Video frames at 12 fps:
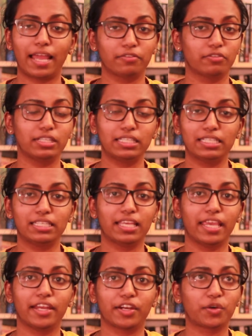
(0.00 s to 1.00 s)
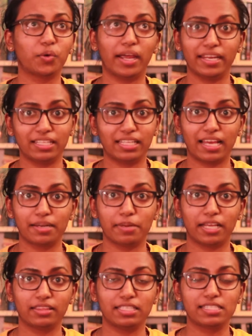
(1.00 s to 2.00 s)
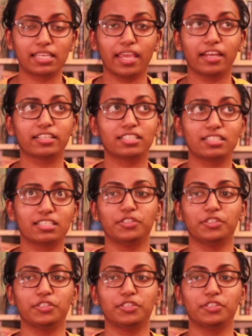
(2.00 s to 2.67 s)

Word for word: I really did care quite a lot about these characters.